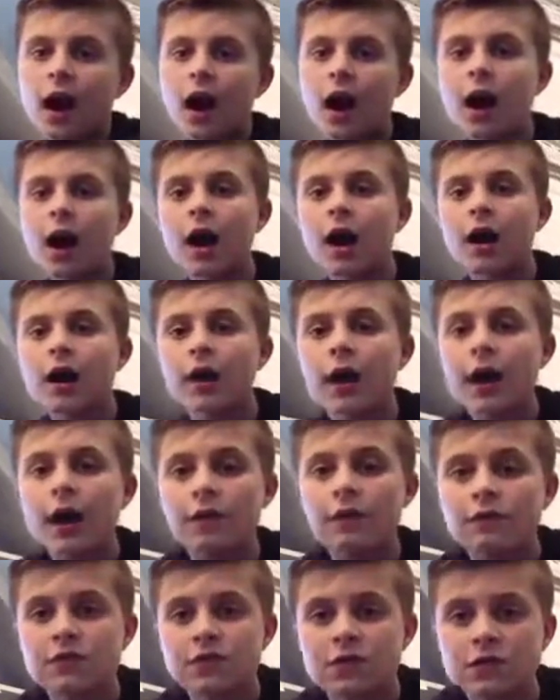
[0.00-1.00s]
I
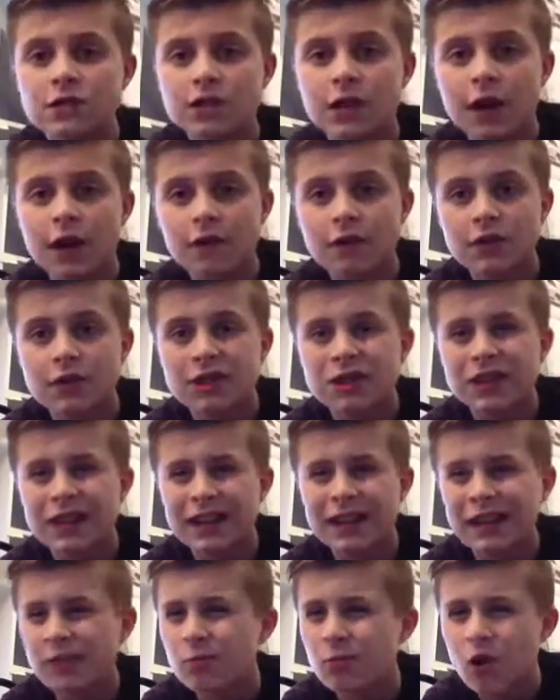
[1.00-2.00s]
have discovered
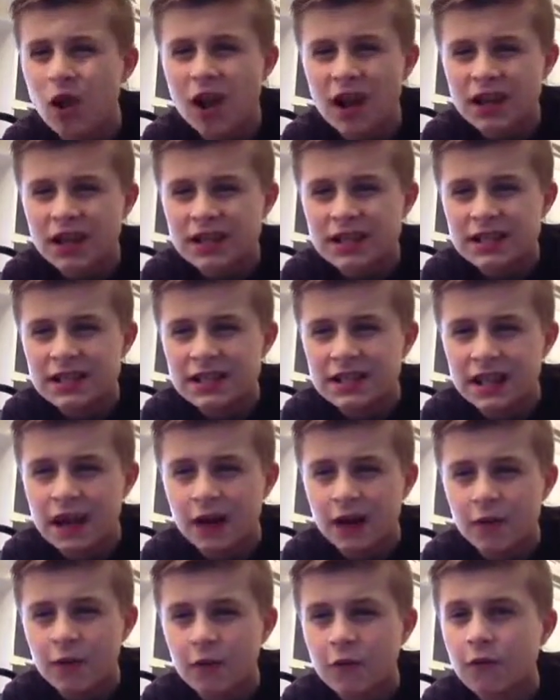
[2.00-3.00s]
something what I can
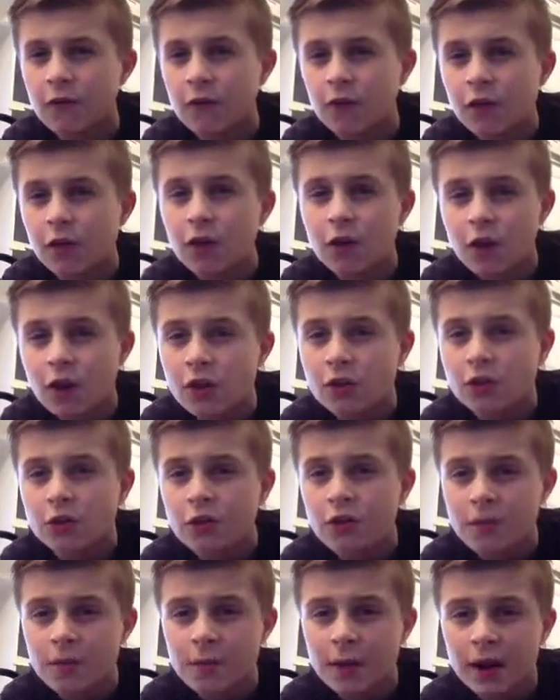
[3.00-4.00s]
sell for a lot
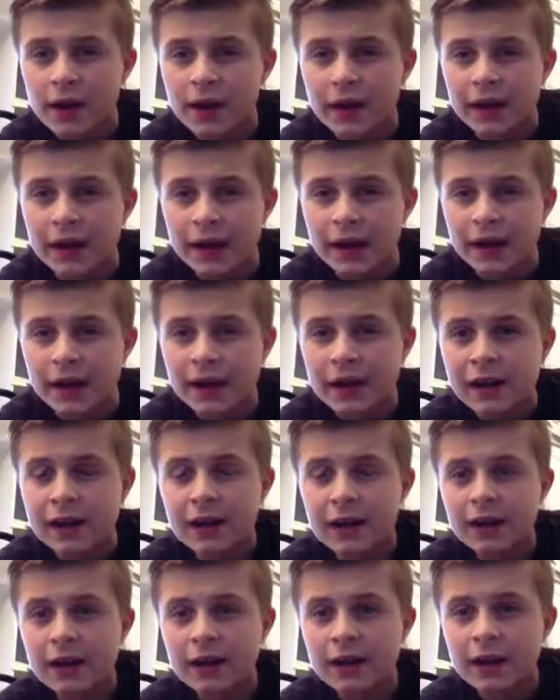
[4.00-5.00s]
of money.
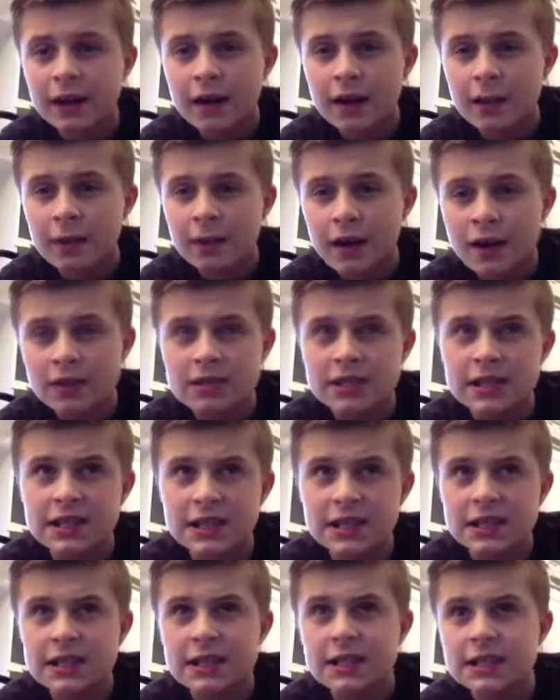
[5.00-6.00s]
About
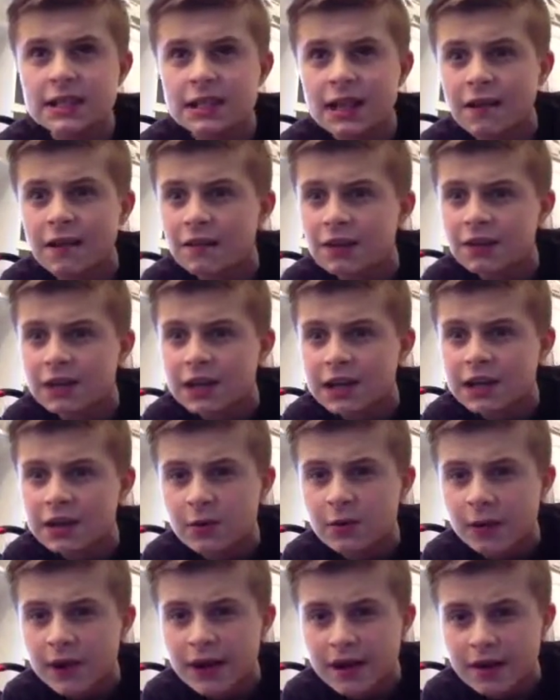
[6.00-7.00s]
60, 70
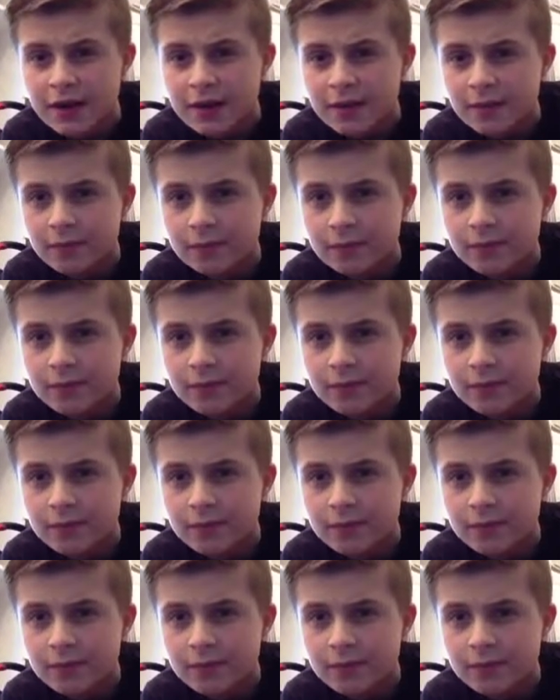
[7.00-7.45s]
quid.